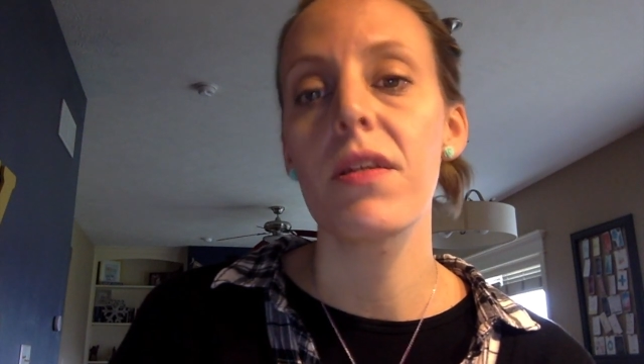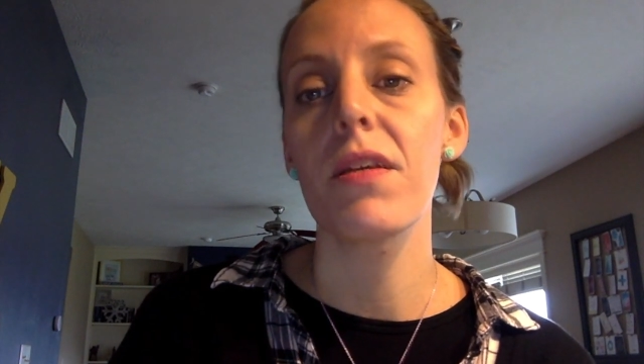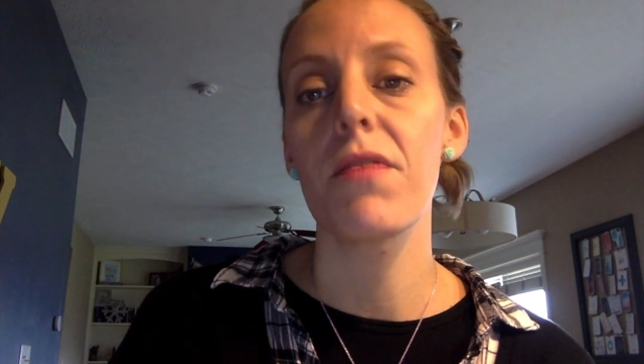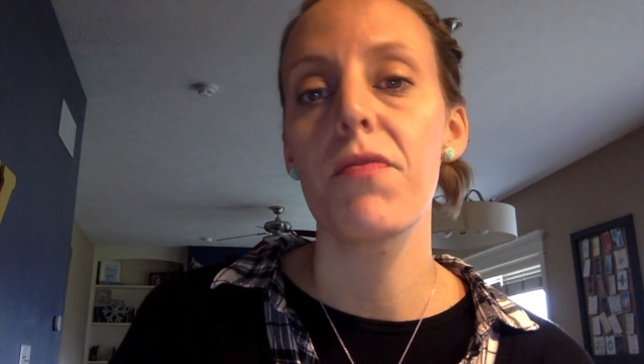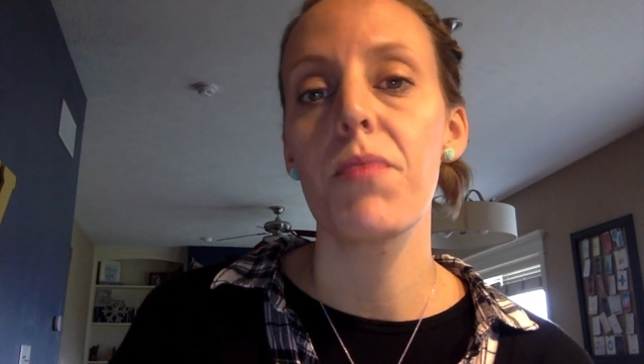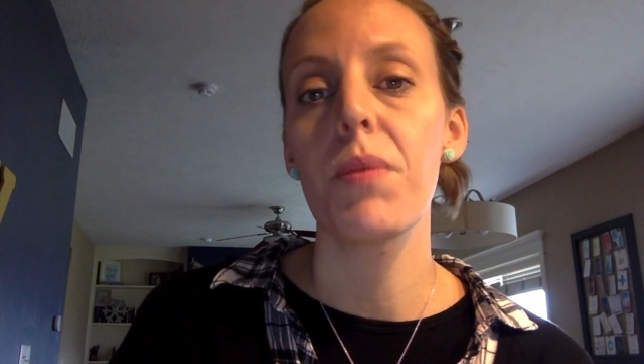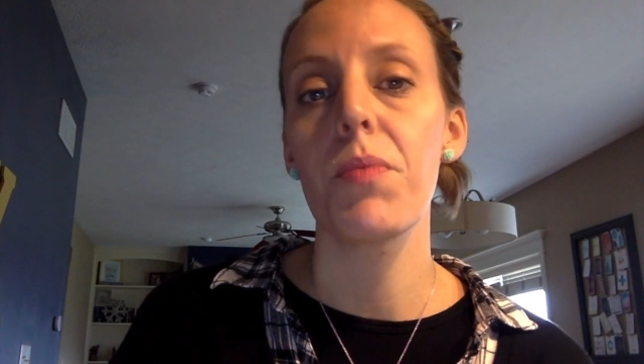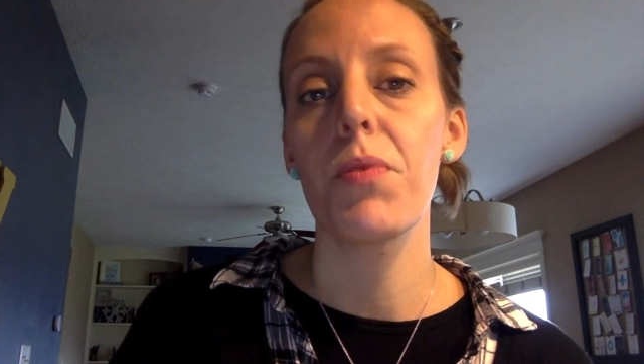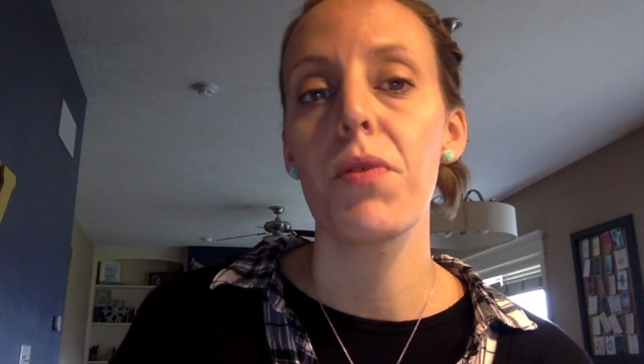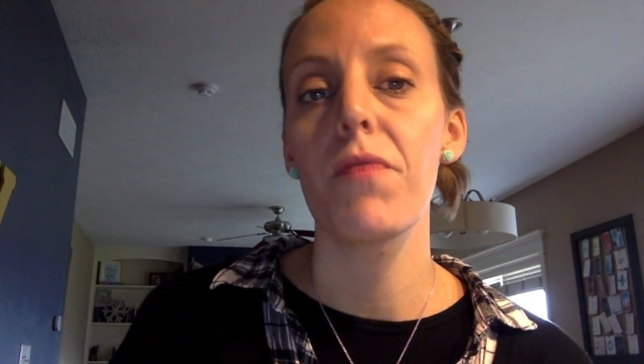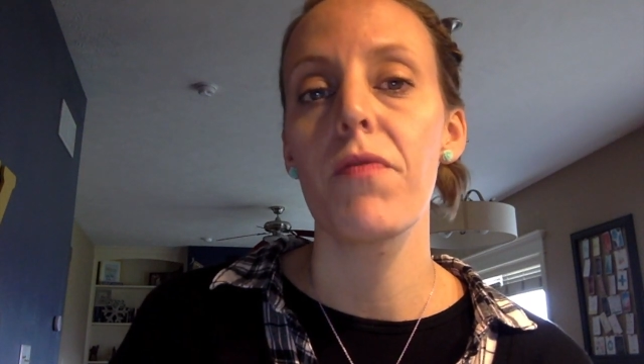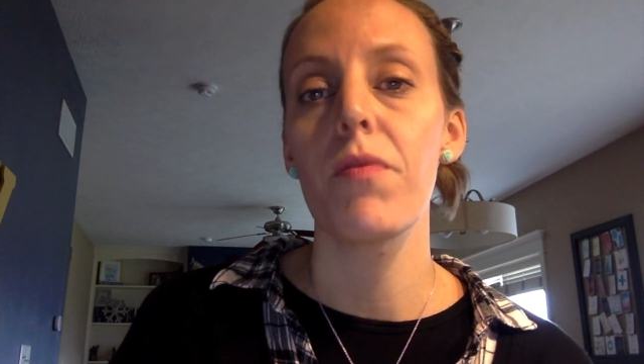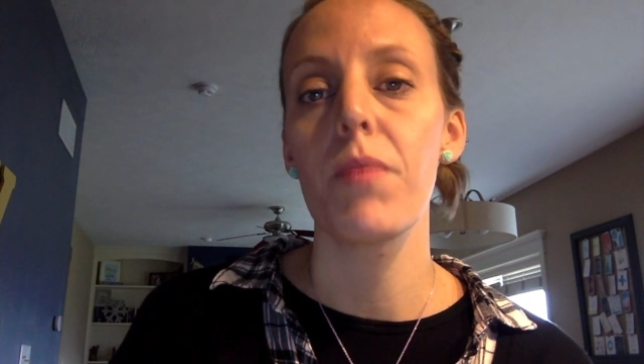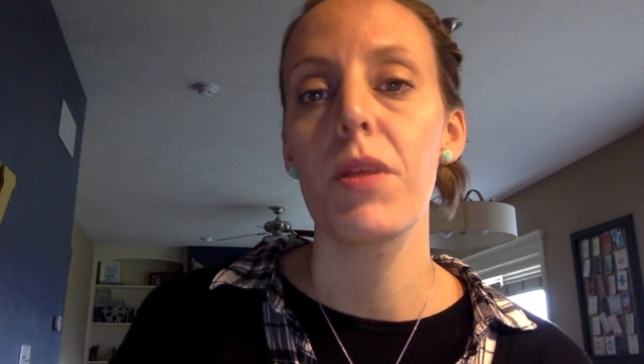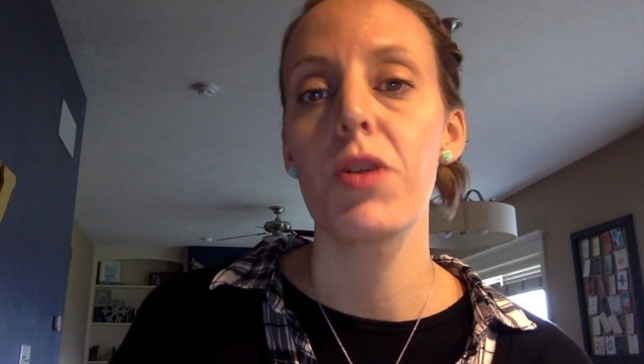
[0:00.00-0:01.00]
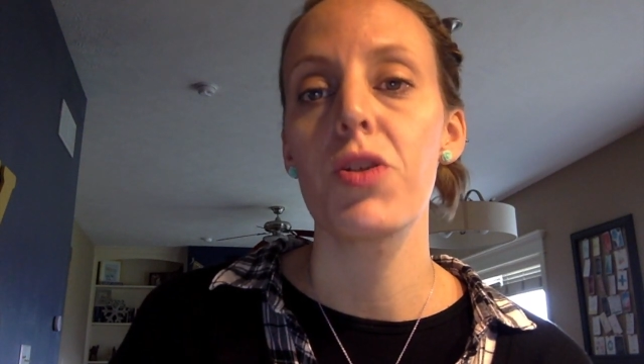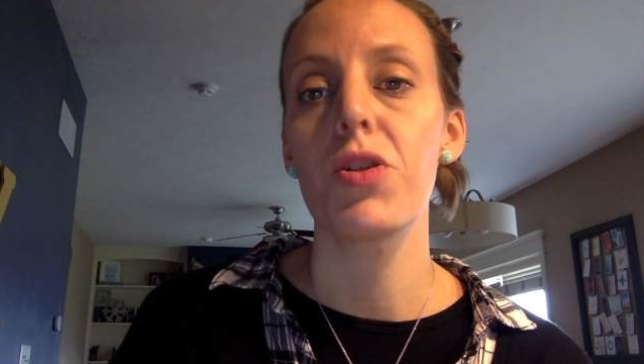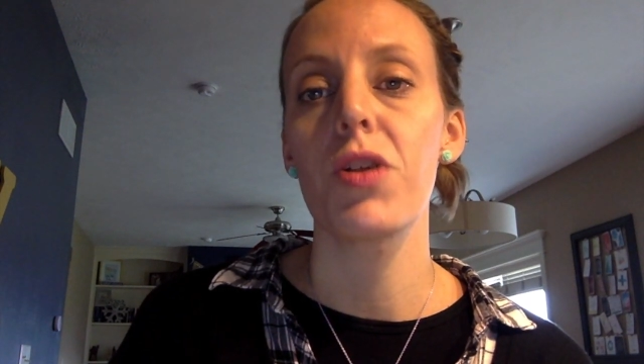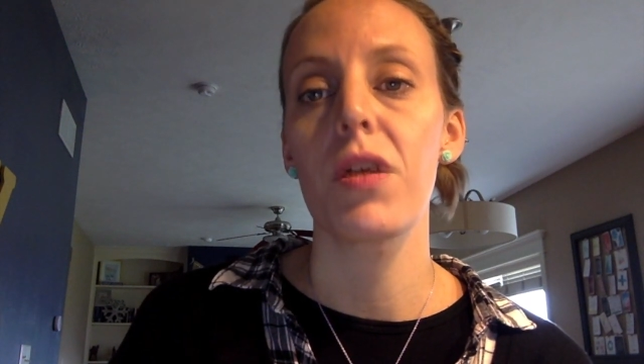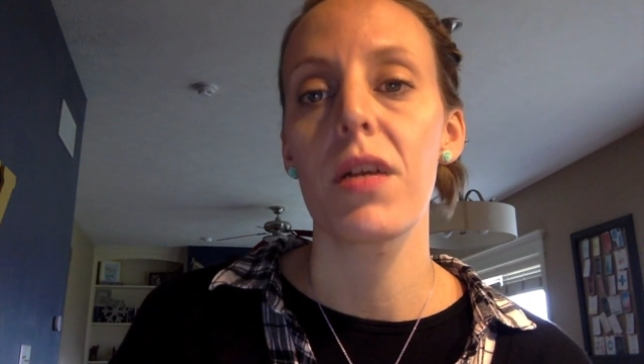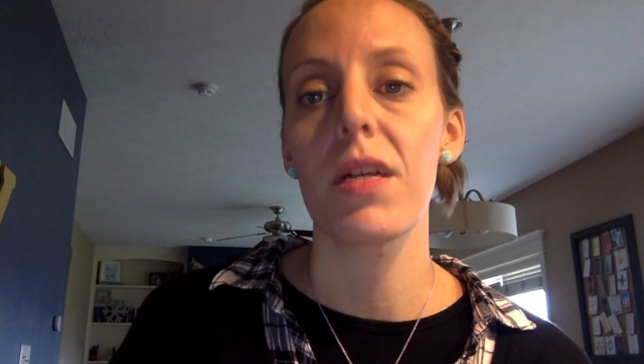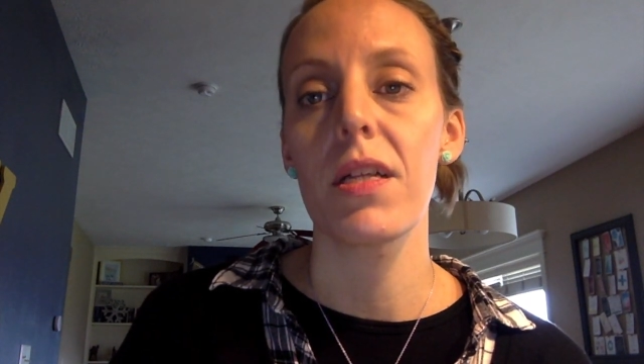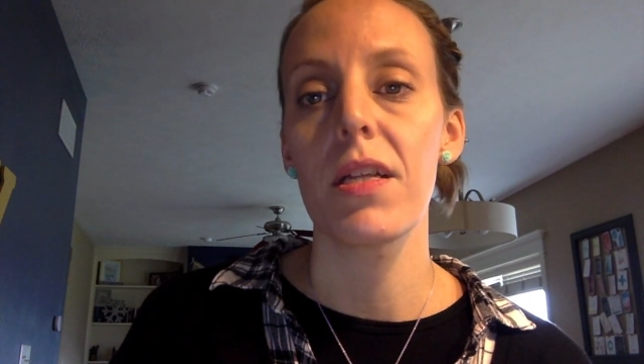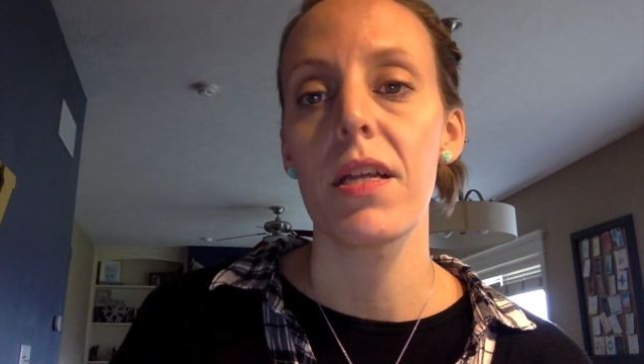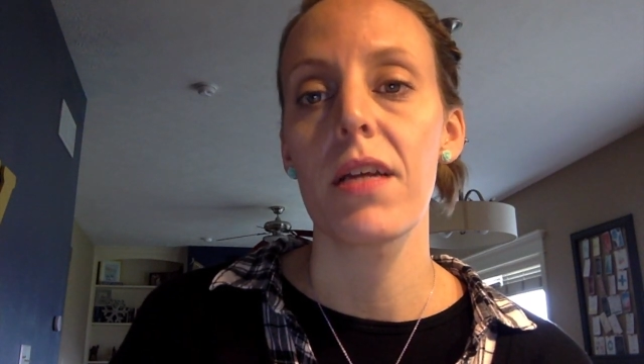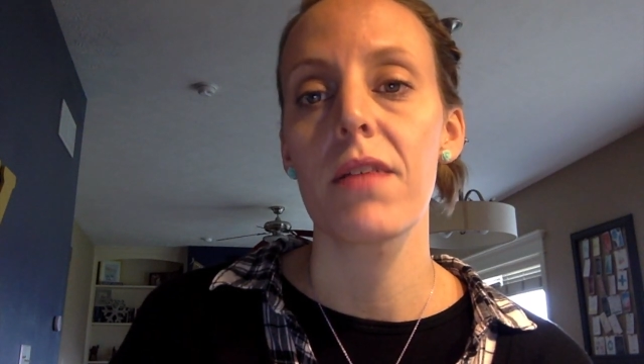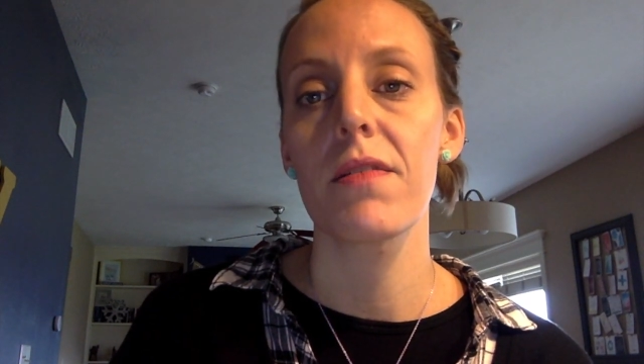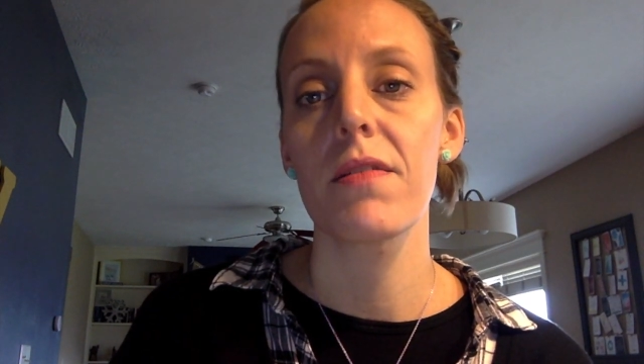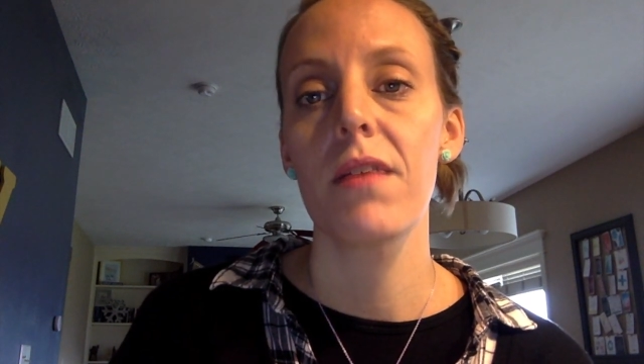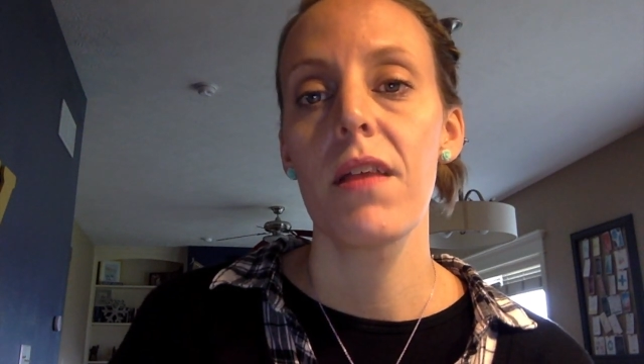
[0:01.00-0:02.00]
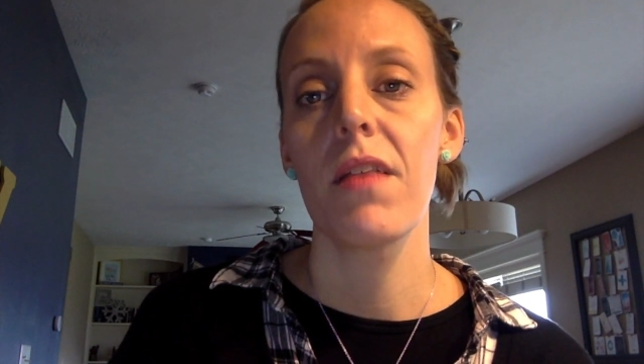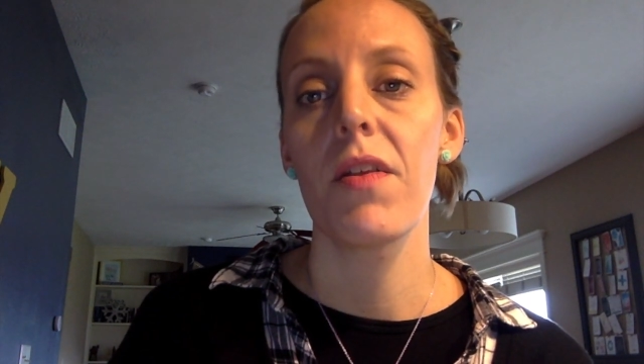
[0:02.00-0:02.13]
give people information on clinics